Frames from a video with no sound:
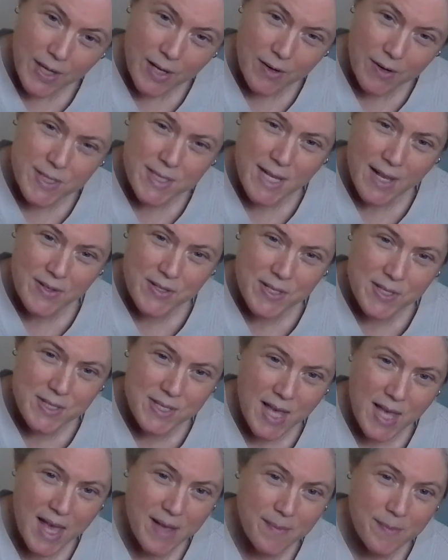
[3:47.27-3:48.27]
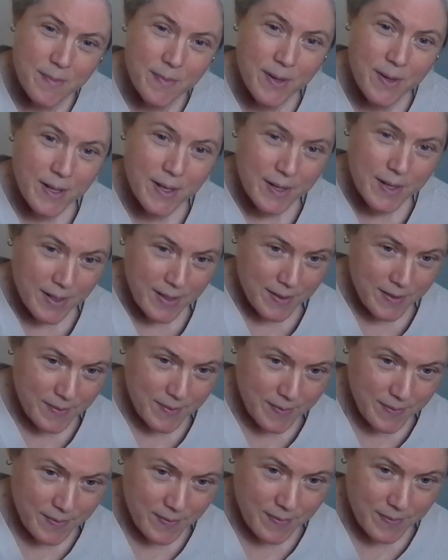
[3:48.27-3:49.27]
it sounds the same,
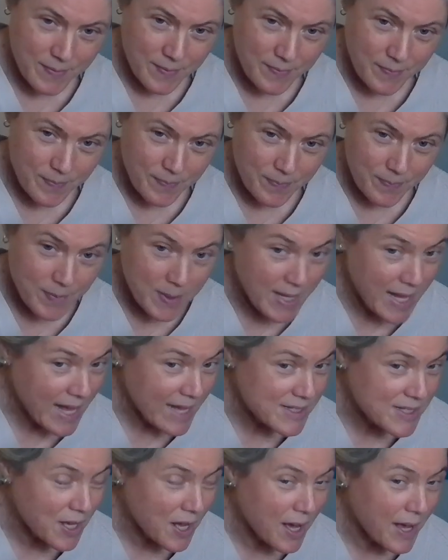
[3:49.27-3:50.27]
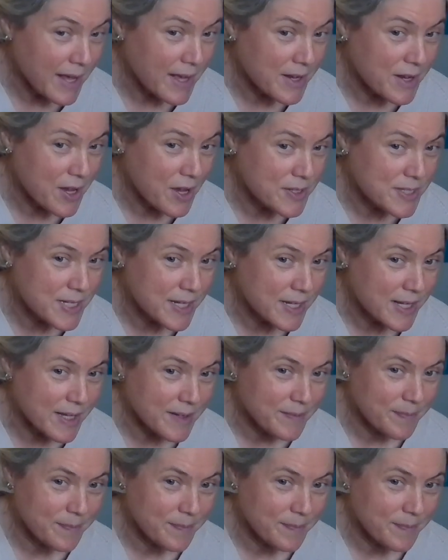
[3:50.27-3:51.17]
but it has a higher note in it.